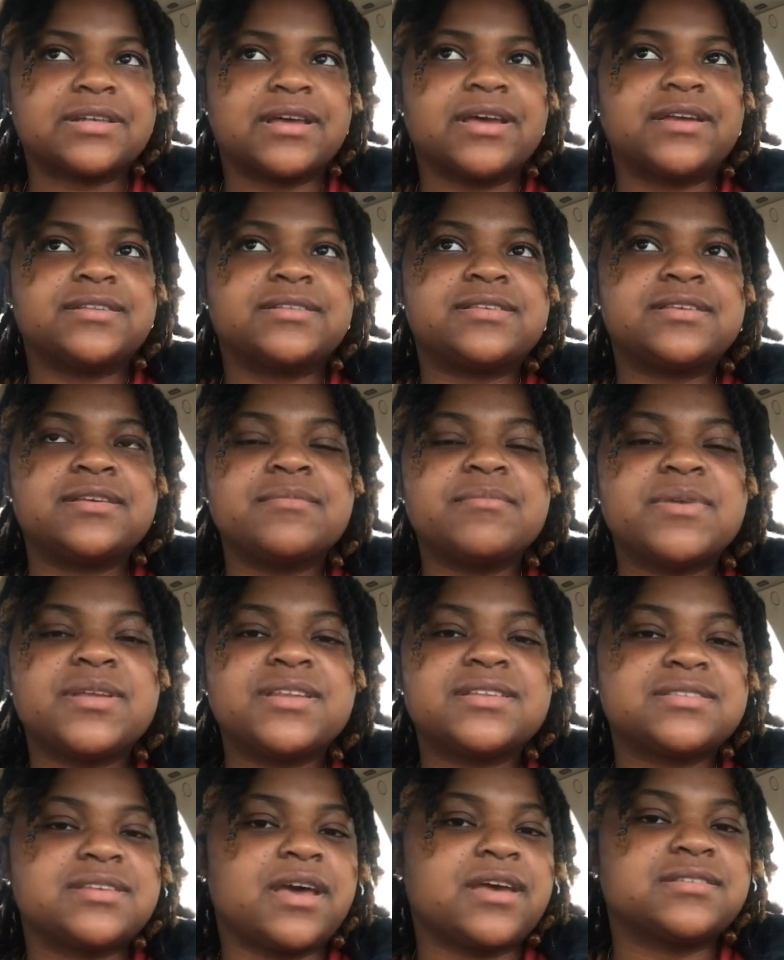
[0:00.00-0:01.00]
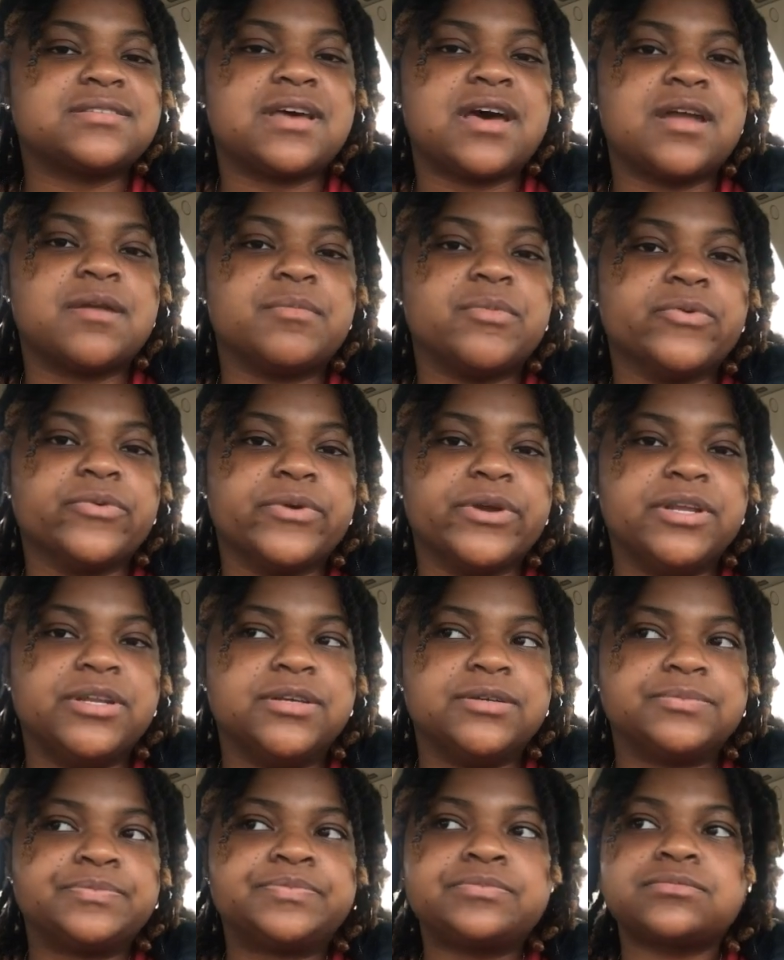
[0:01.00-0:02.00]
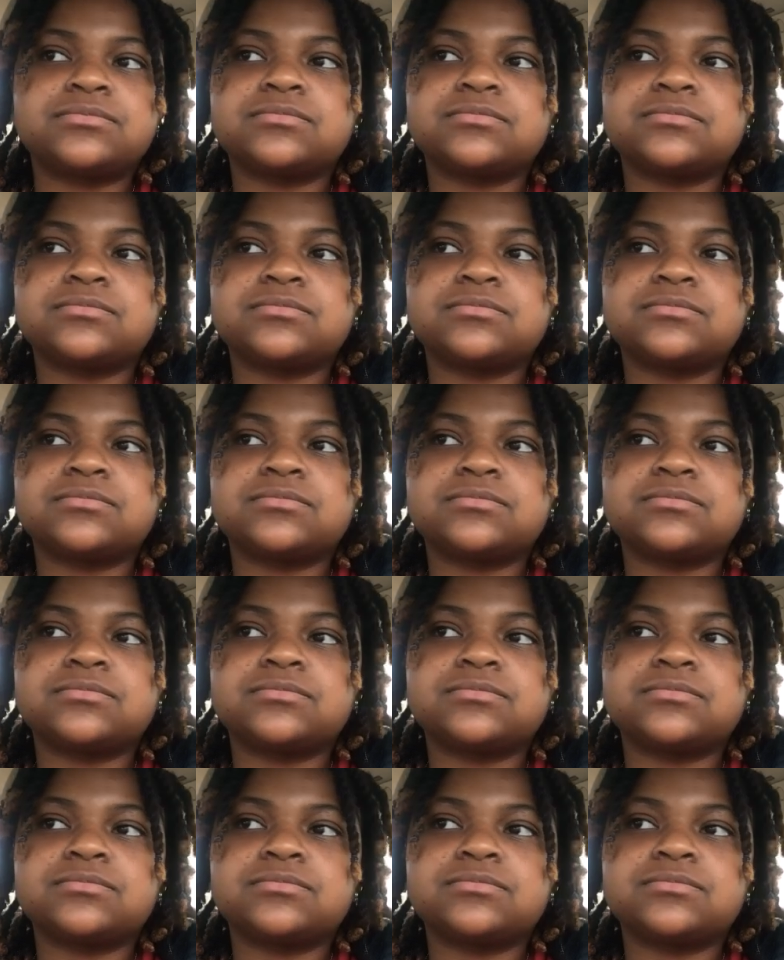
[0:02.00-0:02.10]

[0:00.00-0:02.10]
like, 10 minutes outside of Meridian.